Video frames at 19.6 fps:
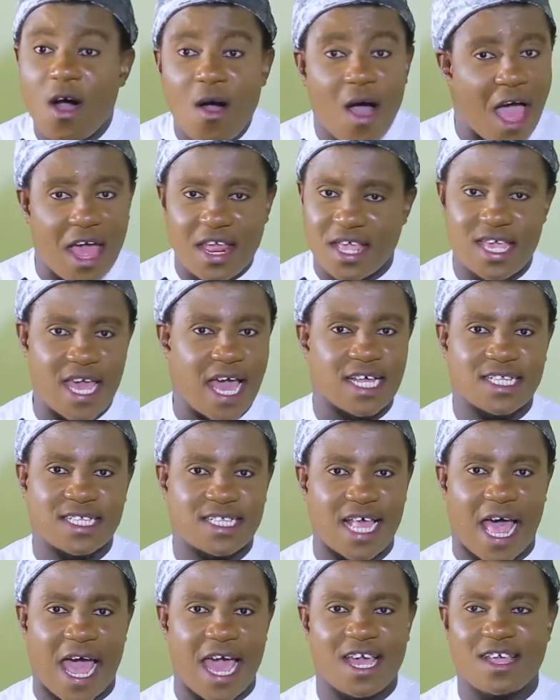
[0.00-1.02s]
Oh
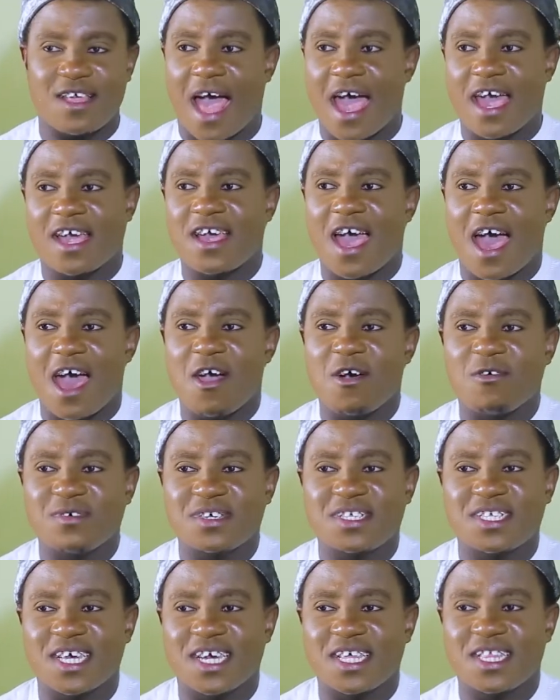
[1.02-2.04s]
yes, I
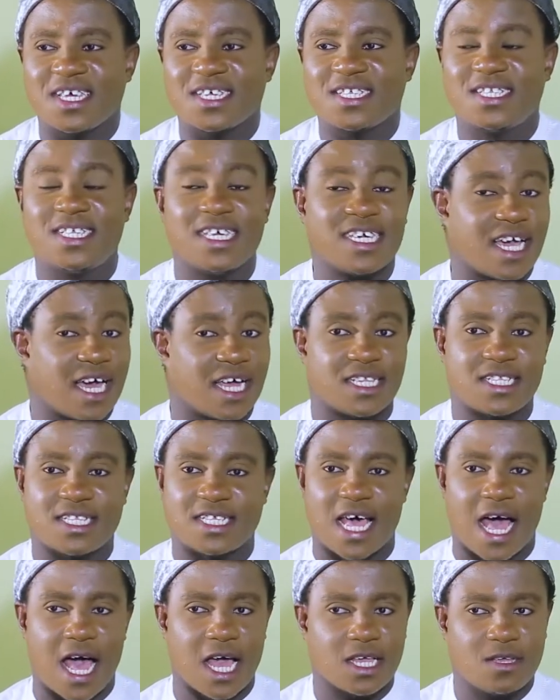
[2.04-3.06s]
always say this. They can
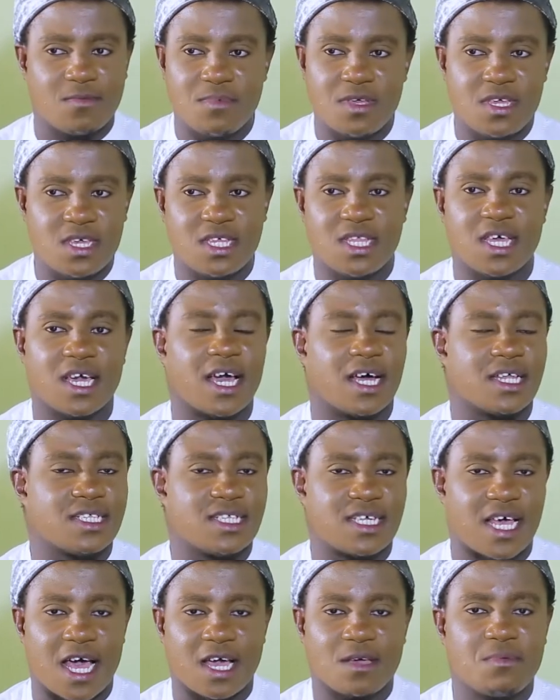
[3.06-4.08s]
tag me,
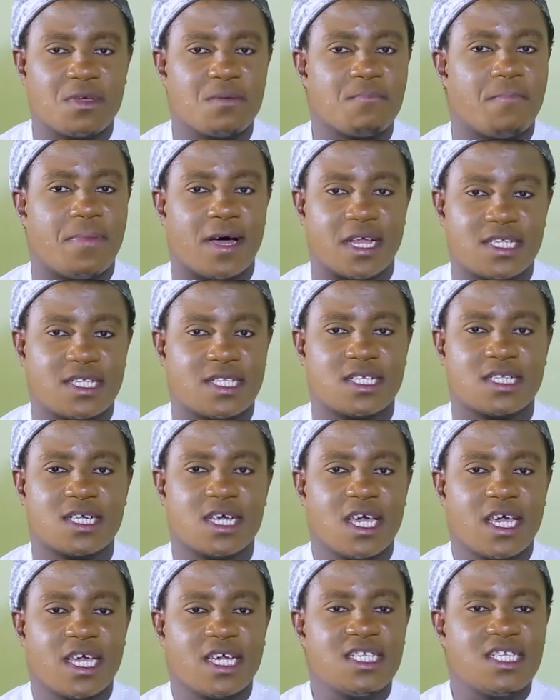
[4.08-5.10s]
but
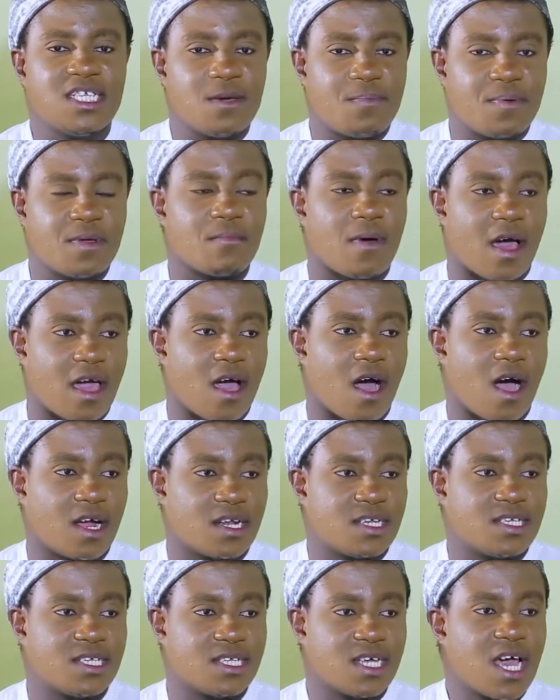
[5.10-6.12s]
deep in my
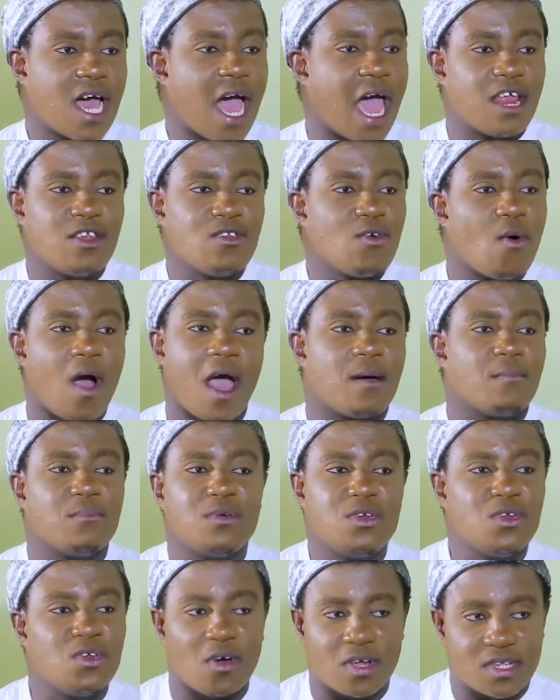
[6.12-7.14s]
heart, I know
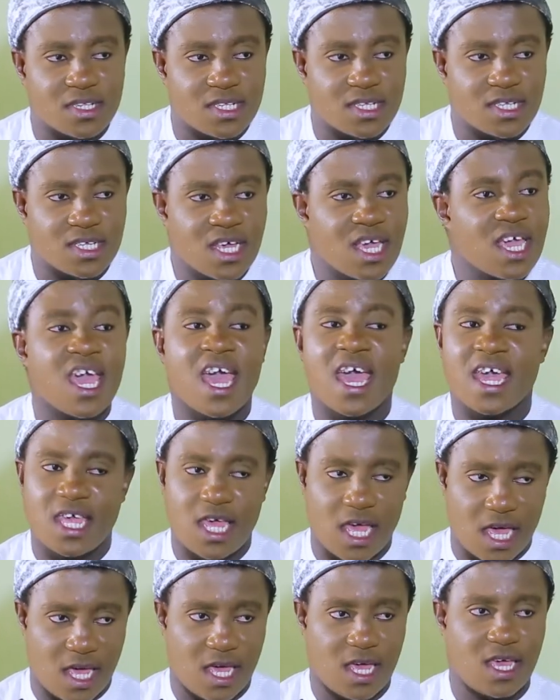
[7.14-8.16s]
I'm not a
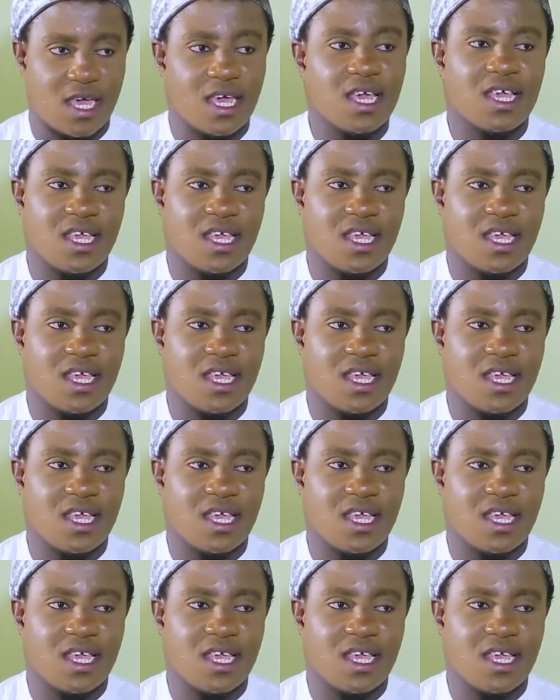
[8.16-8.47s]
gay.